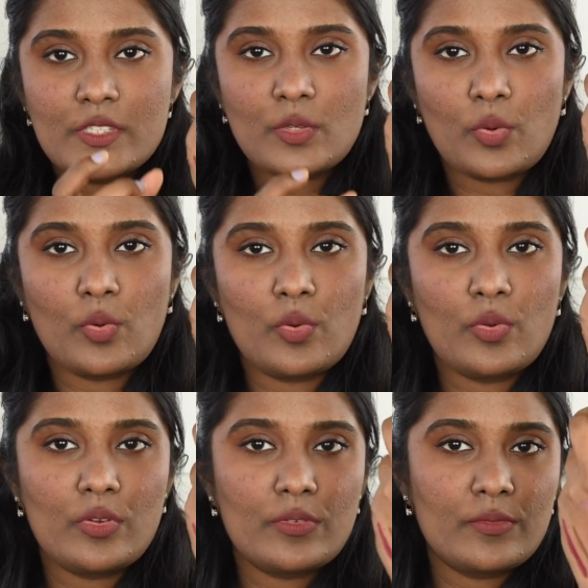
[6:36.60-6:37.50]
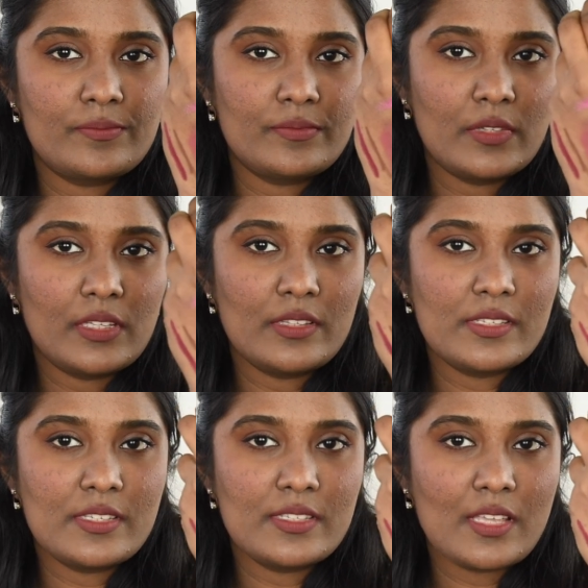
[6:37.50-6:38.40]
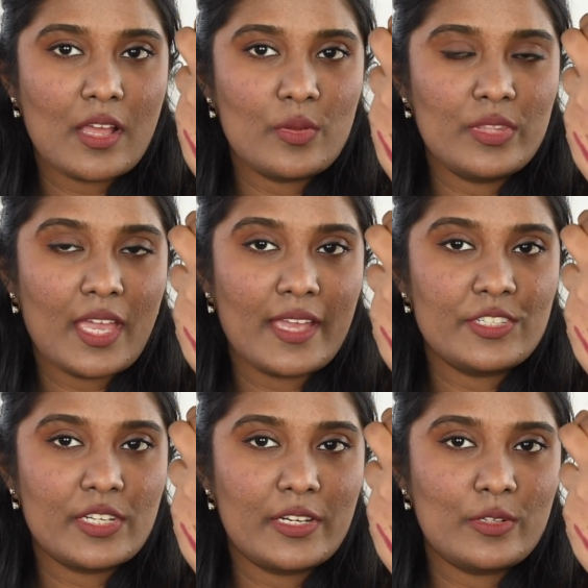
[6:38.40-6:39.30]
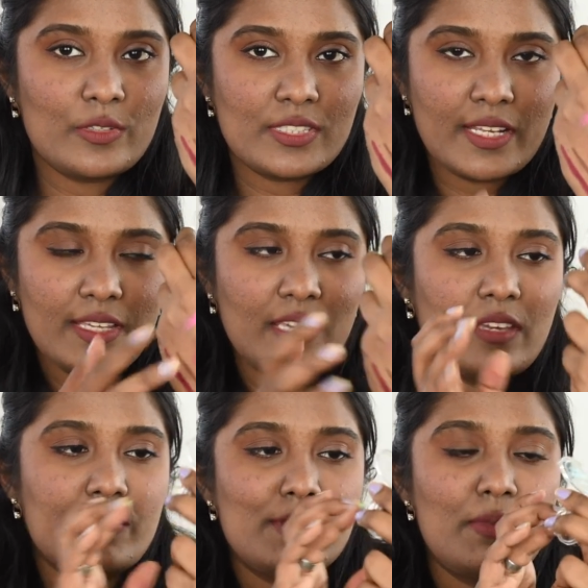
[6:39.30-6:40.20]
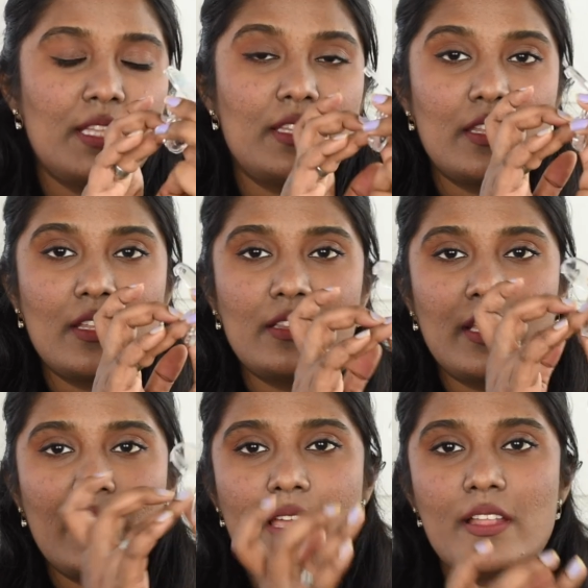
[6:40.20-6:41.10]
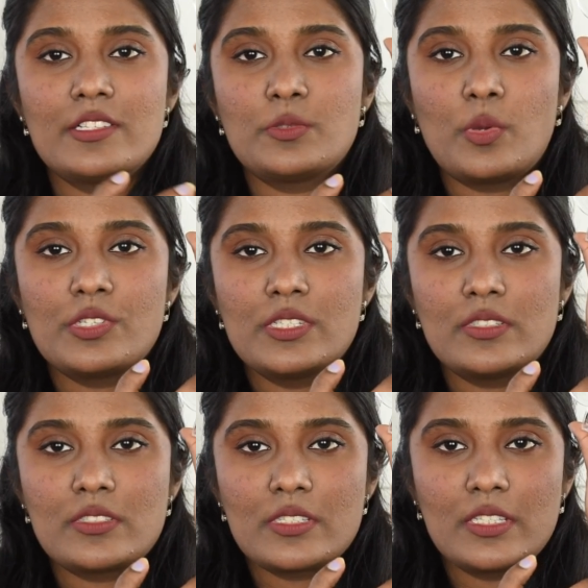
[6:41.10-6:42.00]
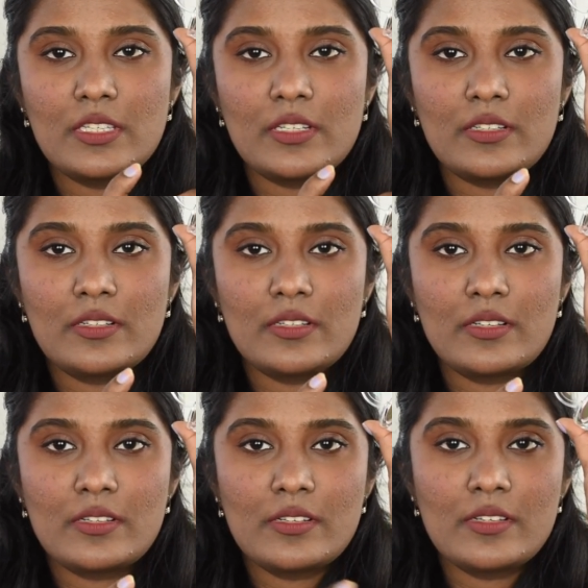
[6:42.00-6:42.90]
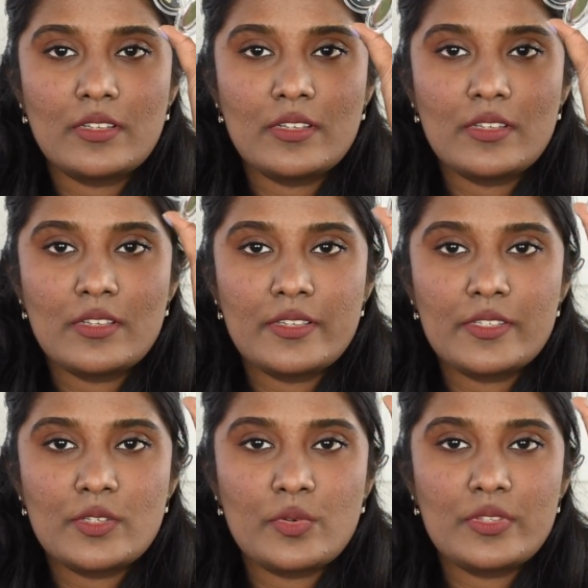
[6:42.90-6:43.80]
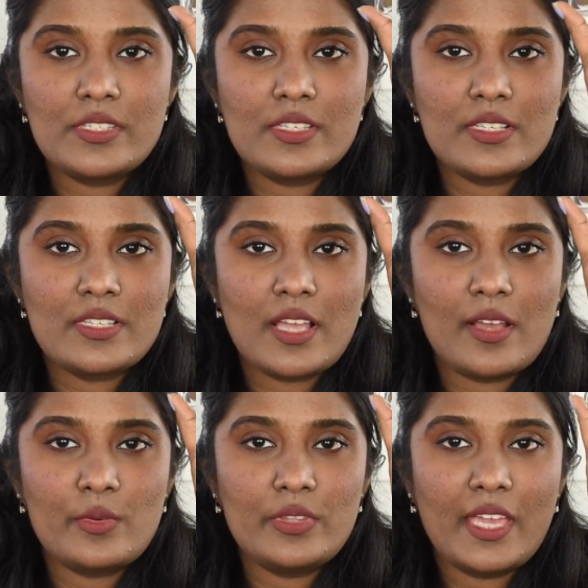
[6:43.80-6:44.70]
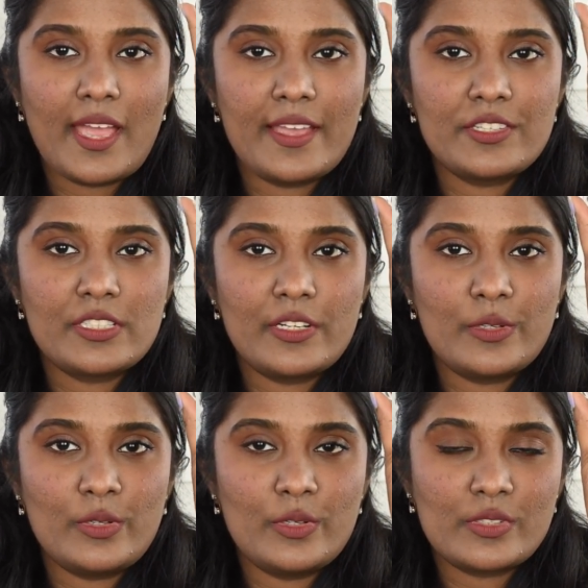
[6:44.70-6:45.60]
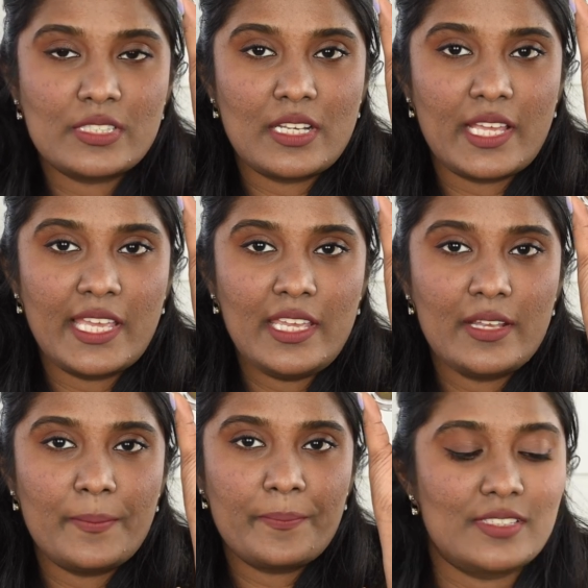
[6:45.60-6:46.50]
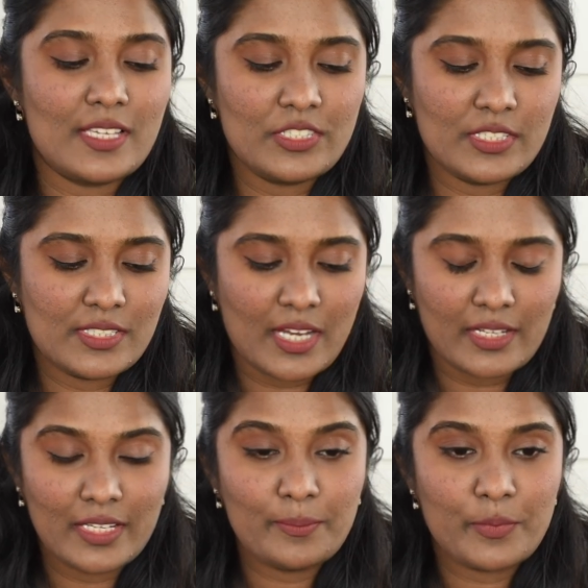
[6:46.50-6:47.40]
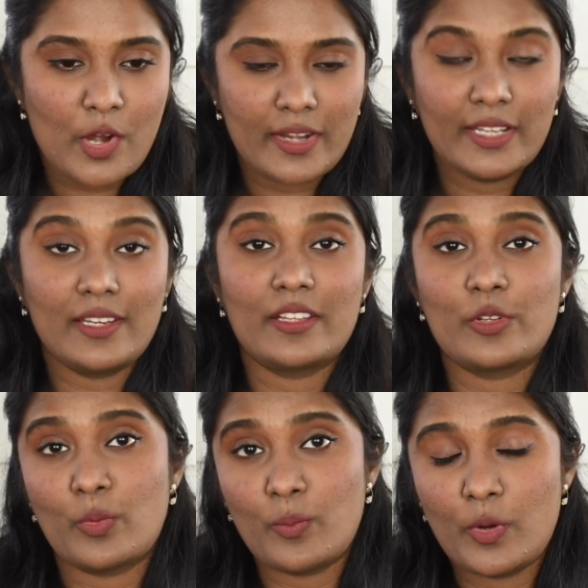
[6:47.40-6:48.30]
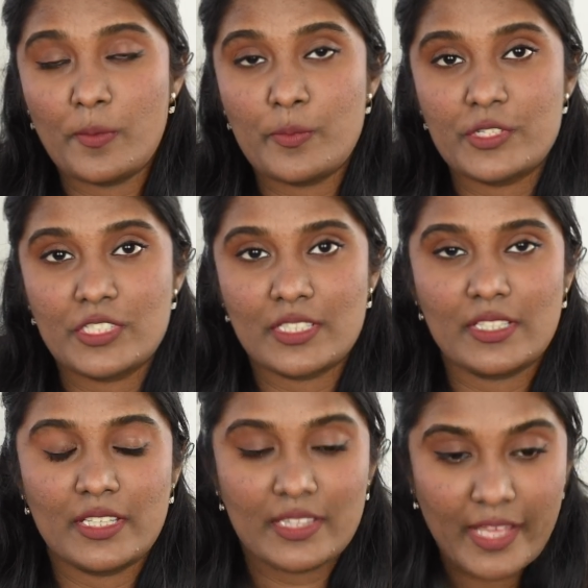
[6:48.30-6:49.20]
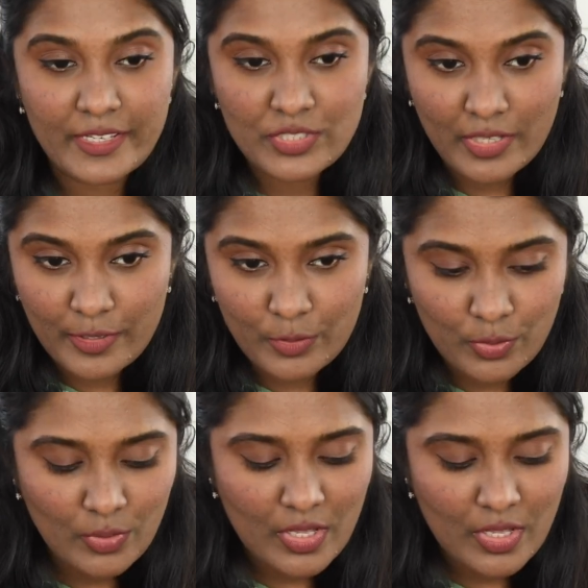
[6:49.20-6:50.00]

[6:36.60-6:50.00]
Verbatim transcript: So this is how the eyeshadow looks like. I'll swatch it here. So this is how the eyeshadow looks like. Such a stunning product and it romba romba pidichirukku indha eyeshadow.